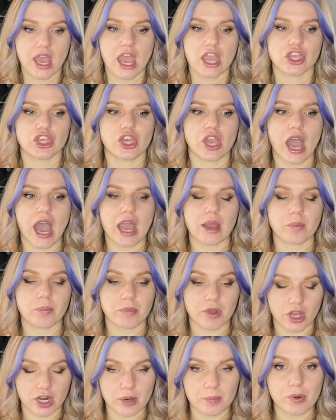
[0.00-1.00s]
I'm
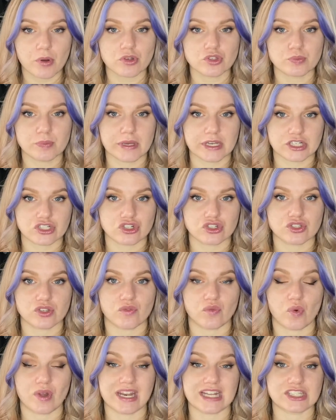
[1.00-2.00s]
going to post pictures of
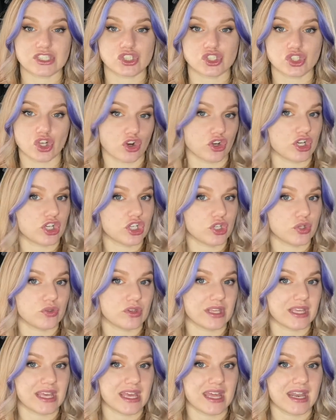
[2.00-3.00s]
when I started
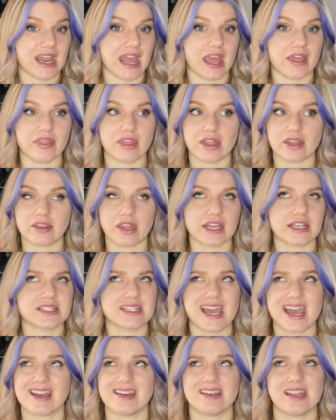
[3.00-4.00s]
using it and then like
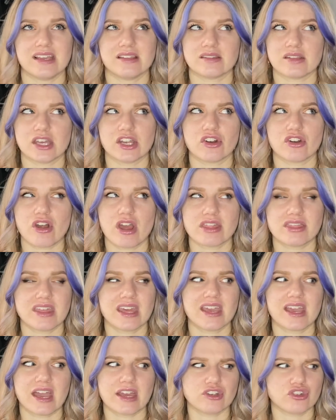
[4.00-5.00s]
10 days later, I think.
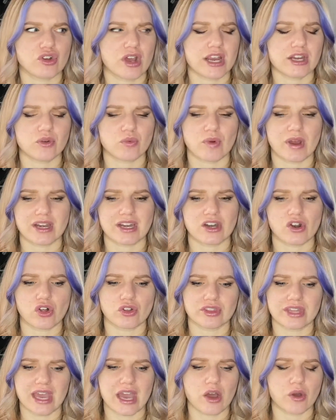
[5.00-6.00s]
I tried to write it all
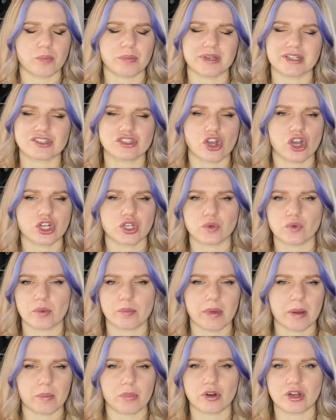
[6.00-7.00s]
down, but it's hard to
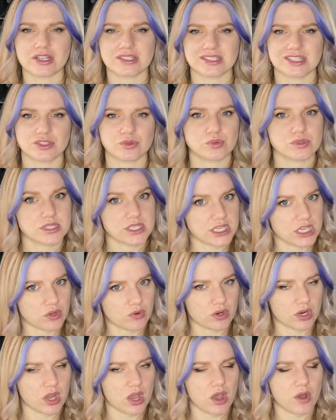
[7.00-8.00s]
remember because this was a year
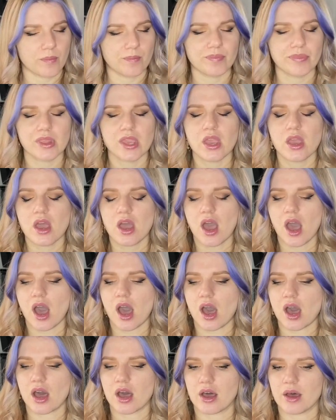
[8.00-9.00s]
ago.
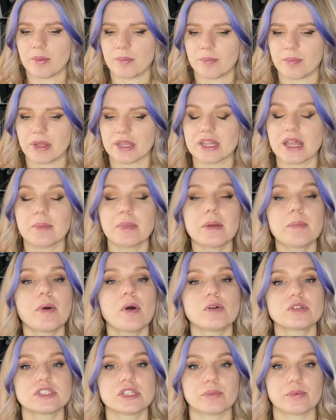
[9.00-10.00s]
But let me
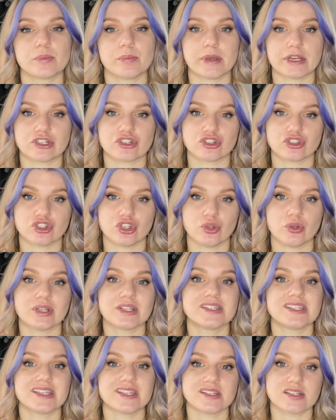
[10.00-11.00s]
post up a picture so you can
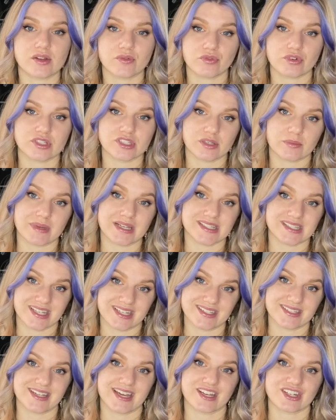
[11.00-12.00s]
see the difference in my skin
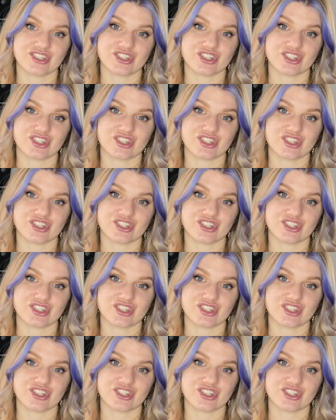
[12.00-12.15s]
texture.